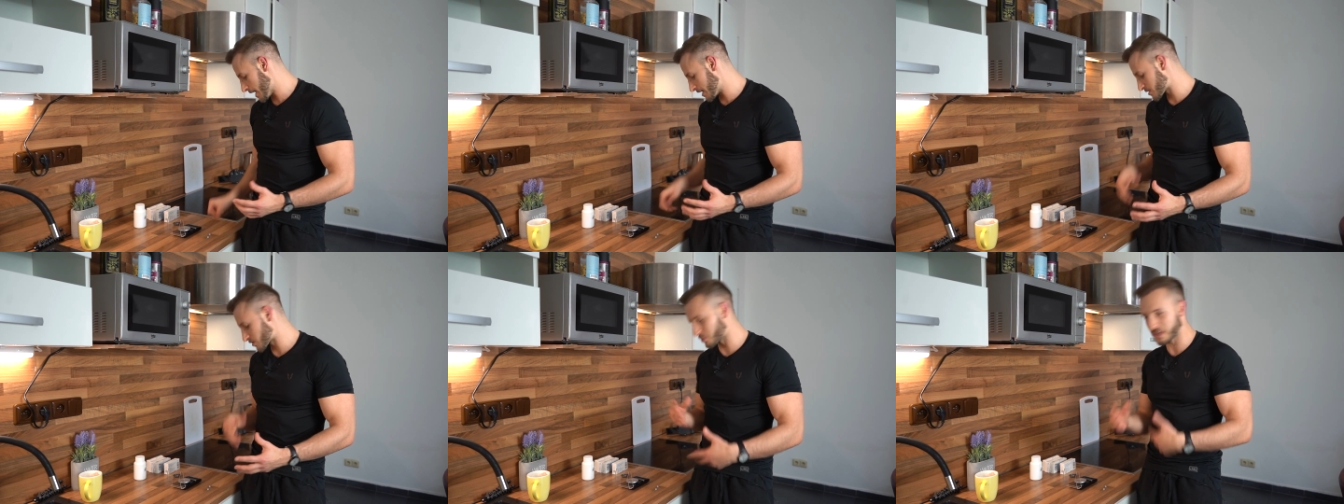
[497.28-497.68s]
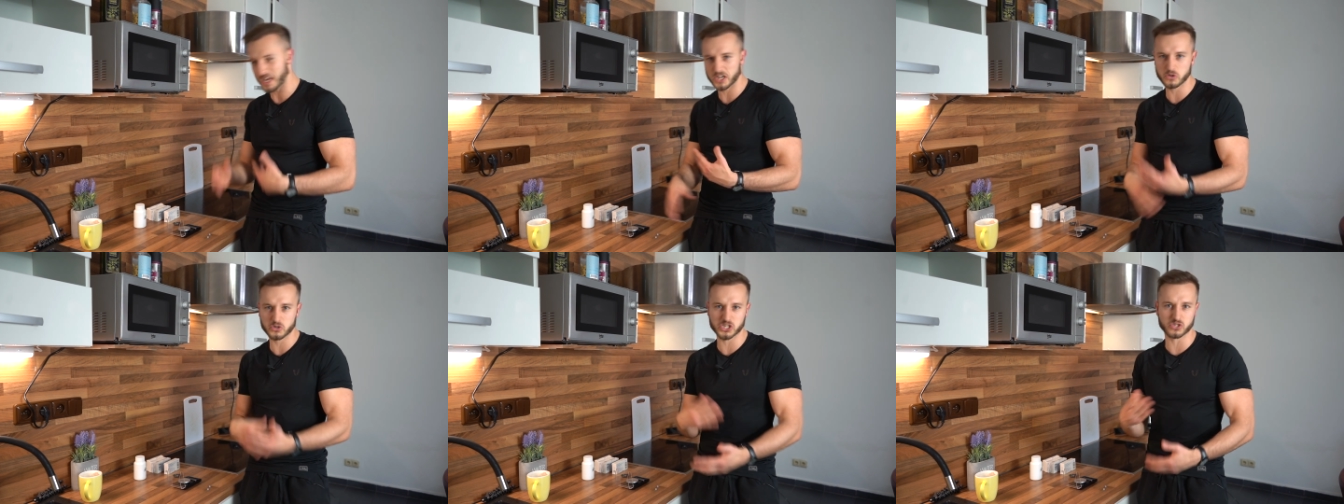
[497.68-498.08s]
so
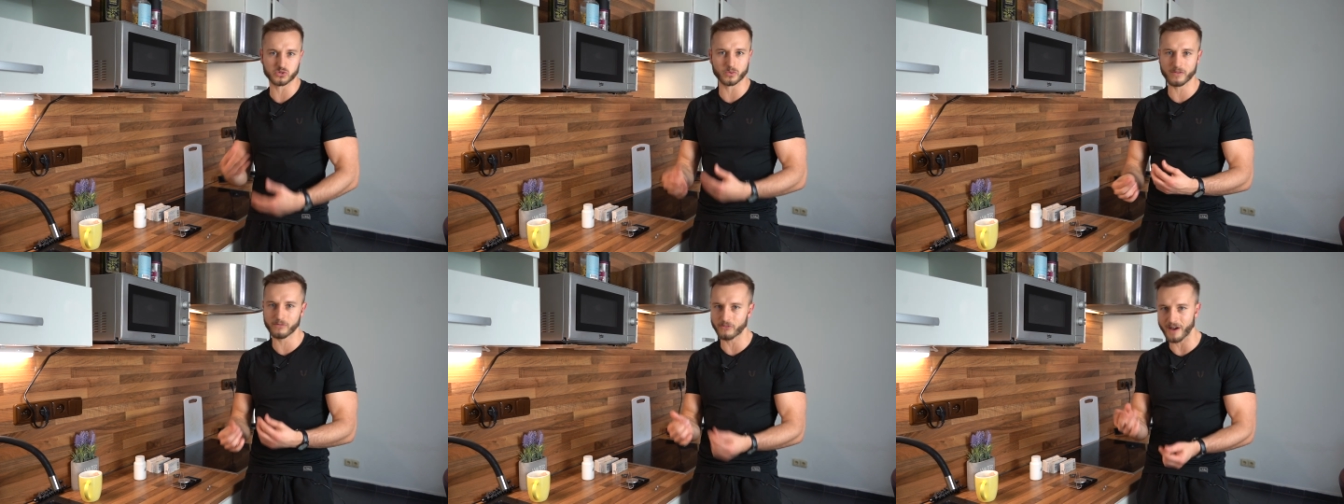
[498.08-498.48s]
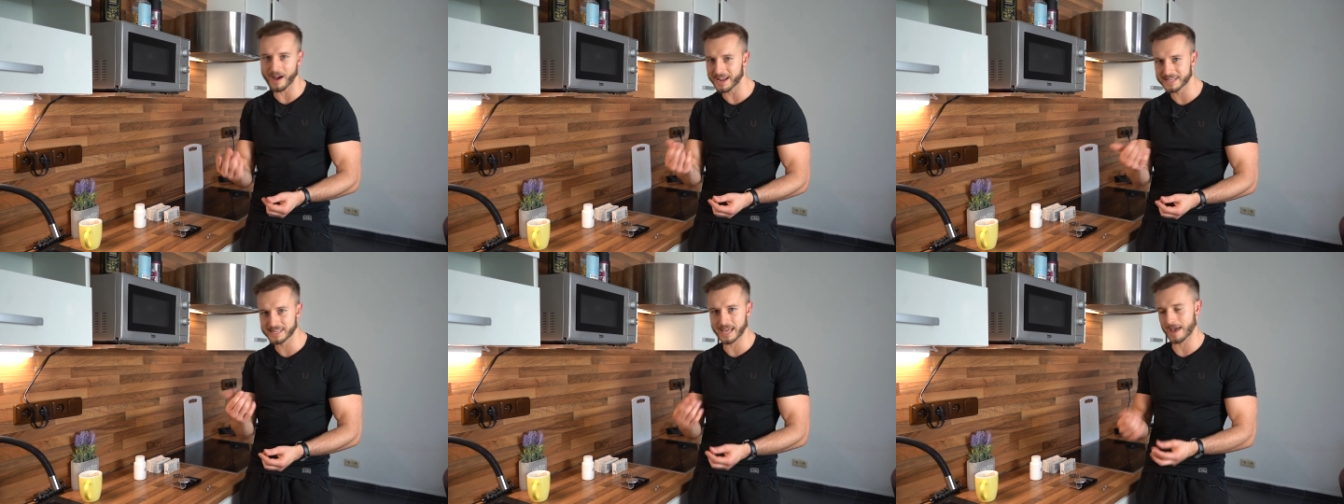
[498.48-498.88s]
then you just
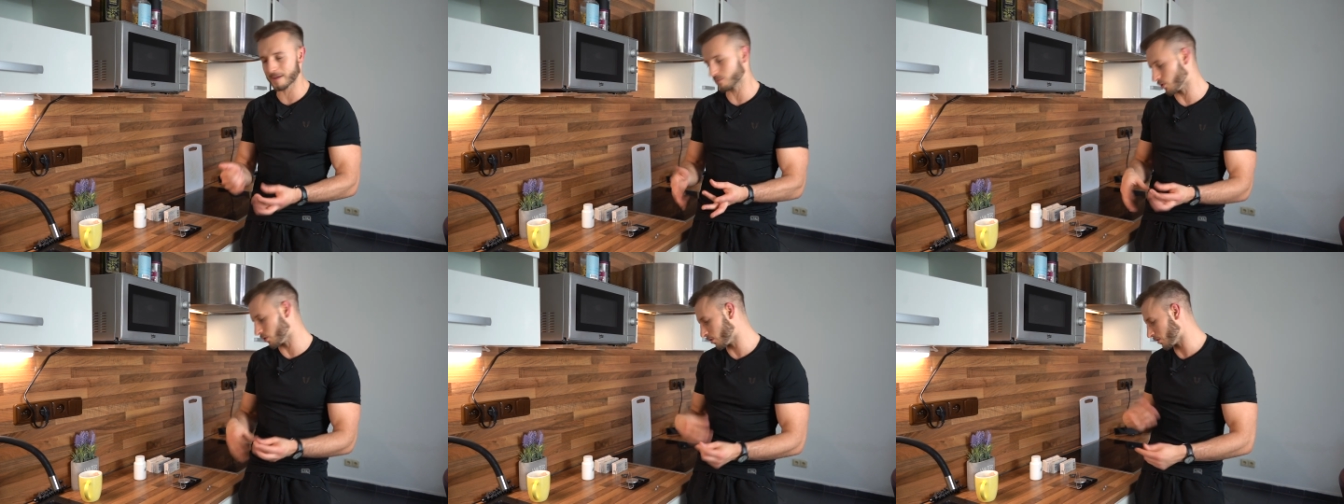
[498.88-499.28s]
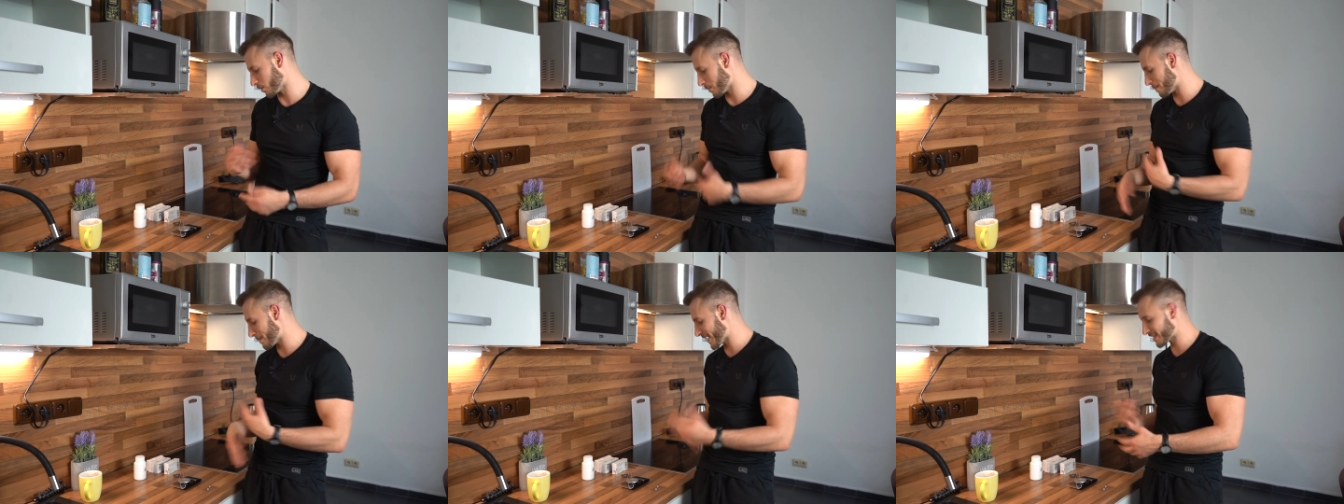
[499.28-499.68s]
refine them
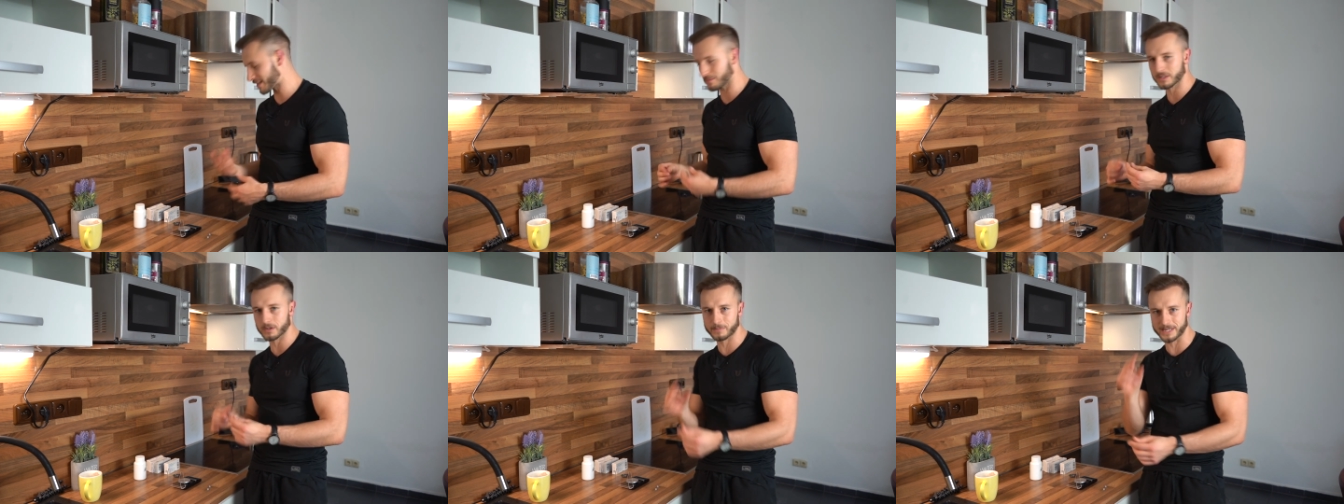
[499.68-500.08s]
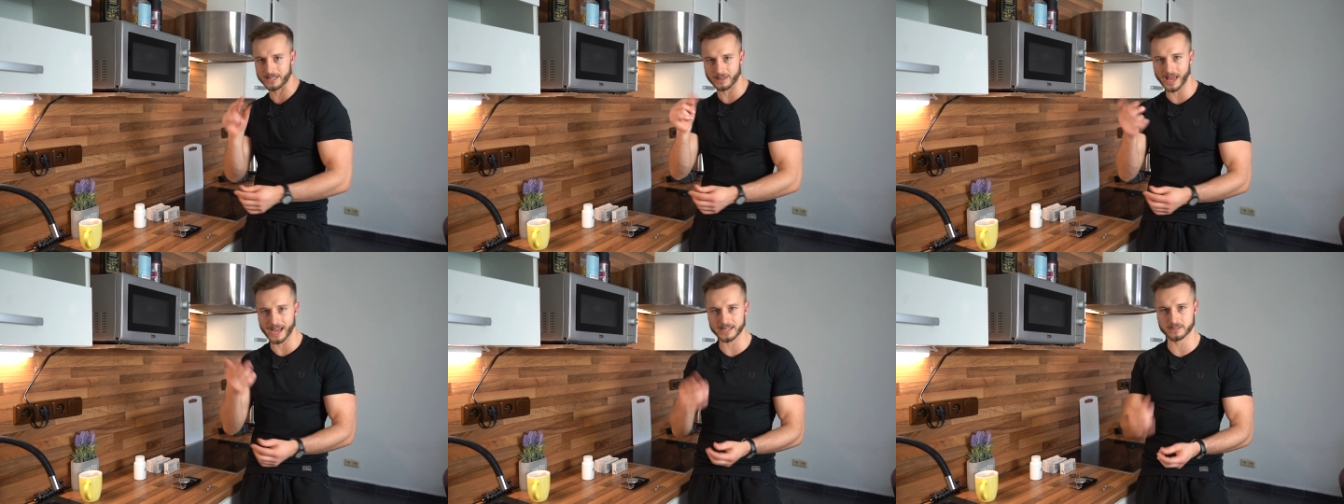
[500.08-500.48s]
or make them a little bit
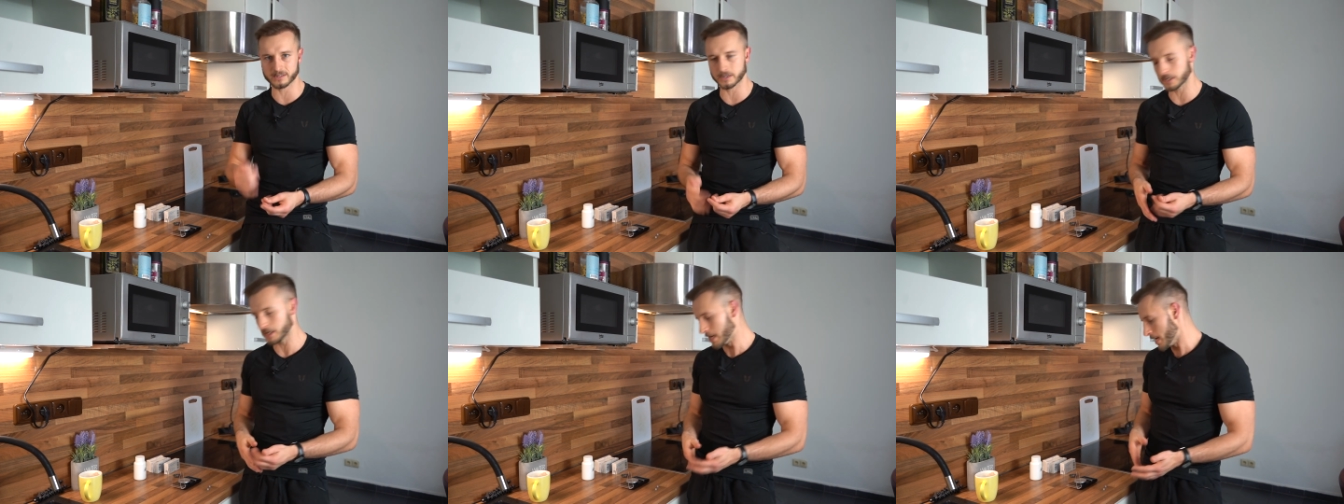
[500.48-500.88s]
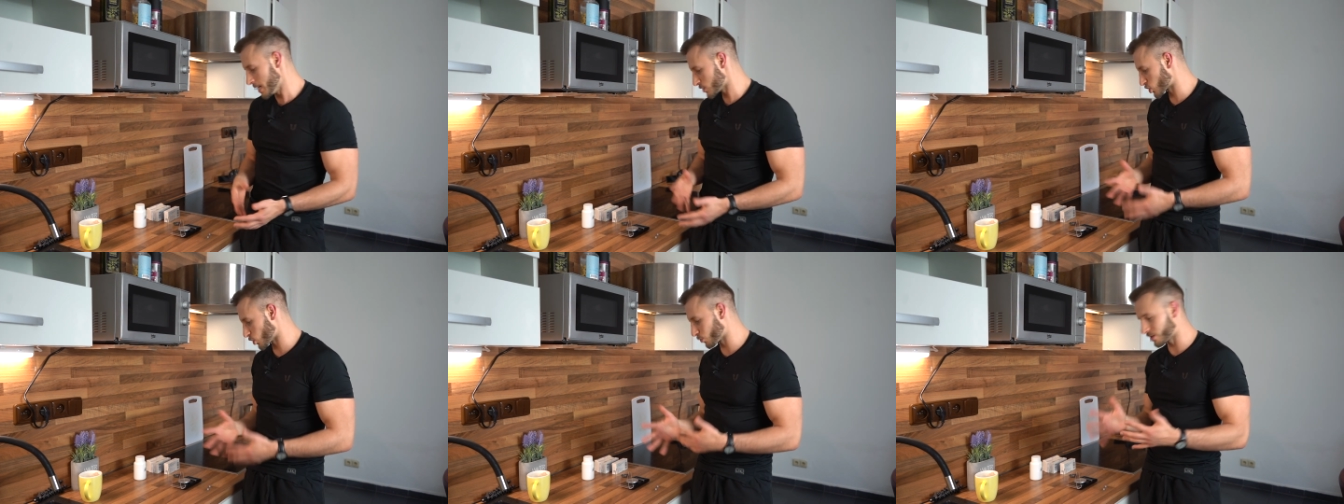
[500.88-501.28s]
lighter,
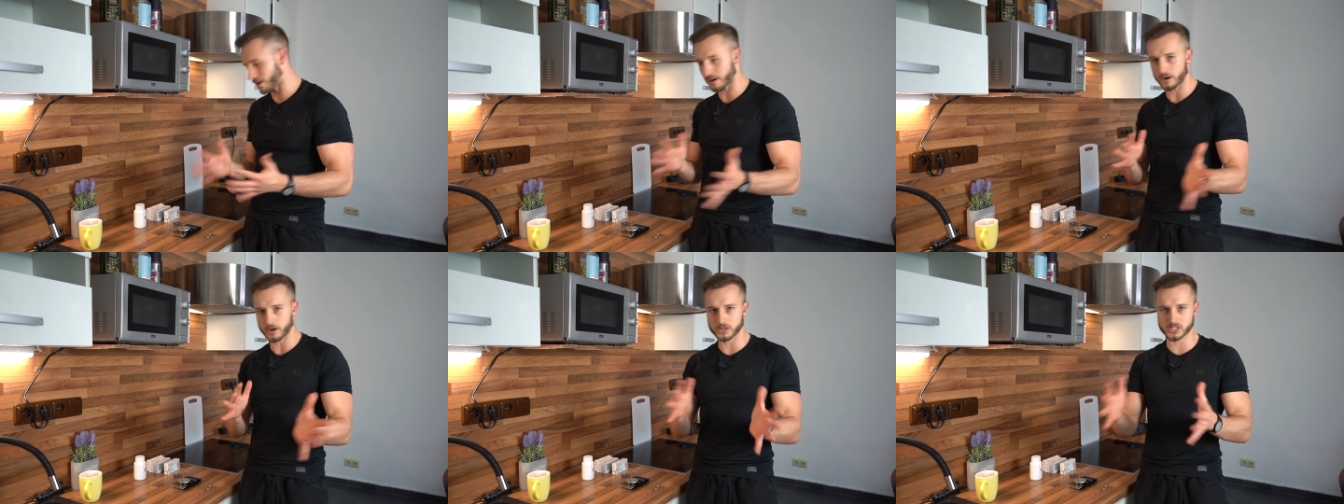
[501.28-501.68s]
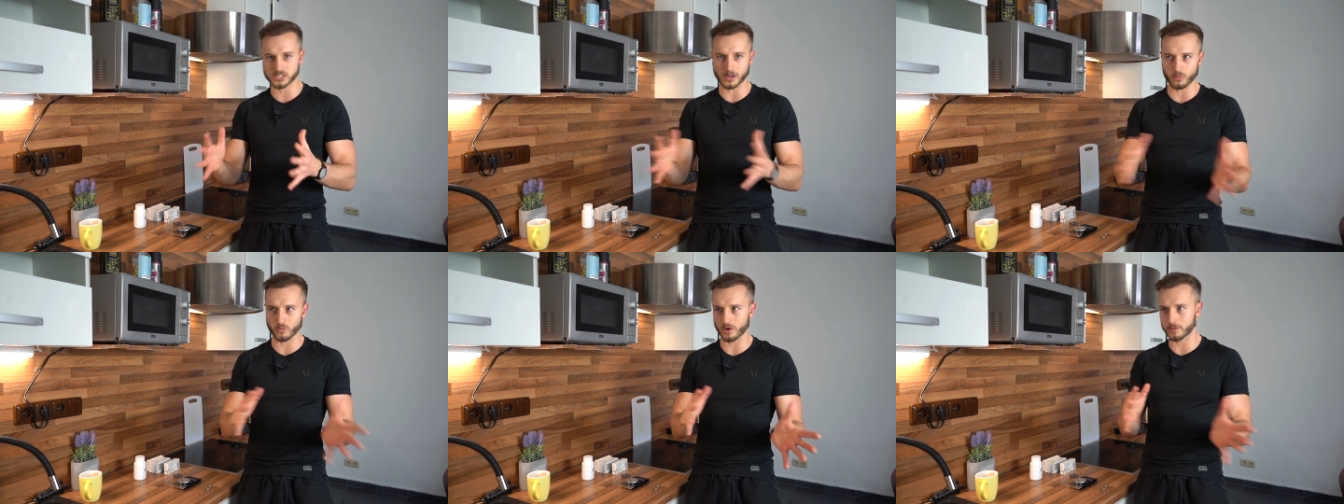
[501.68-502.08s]
so they are
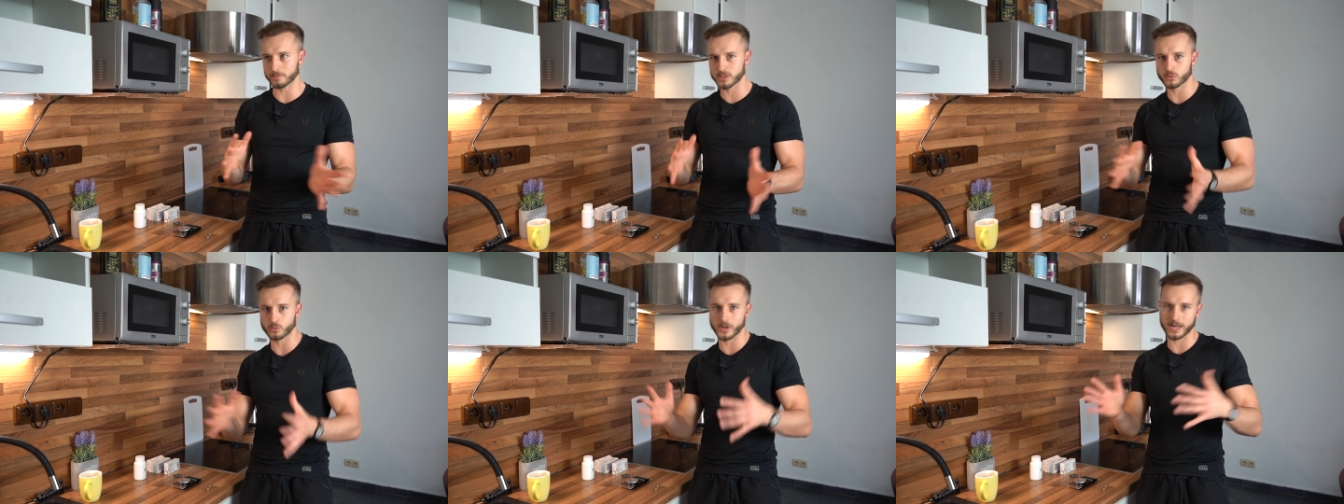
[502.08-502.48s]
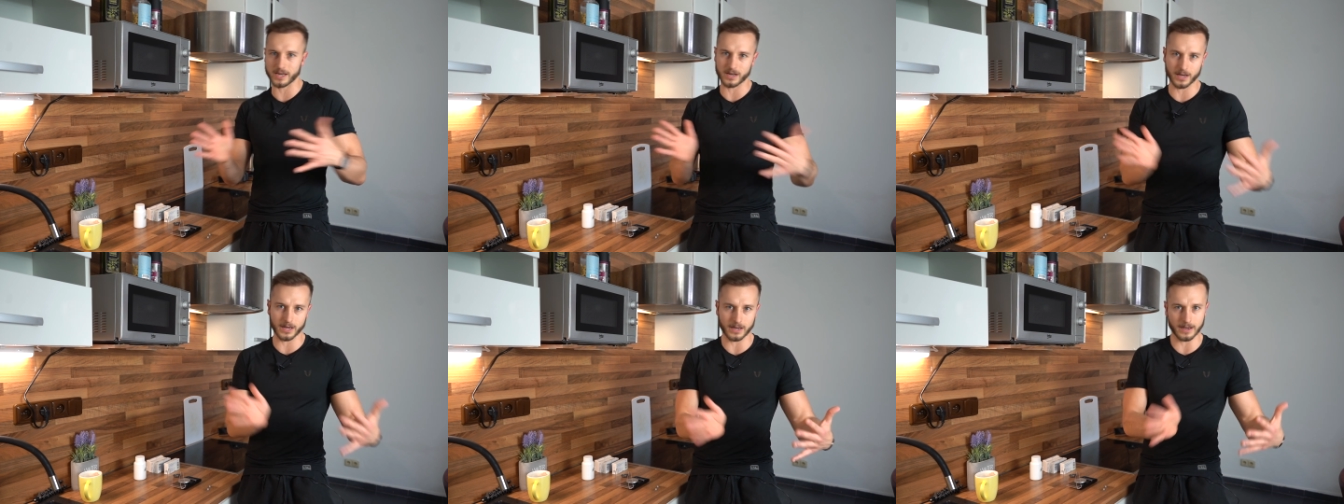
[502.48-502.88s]
somewhere between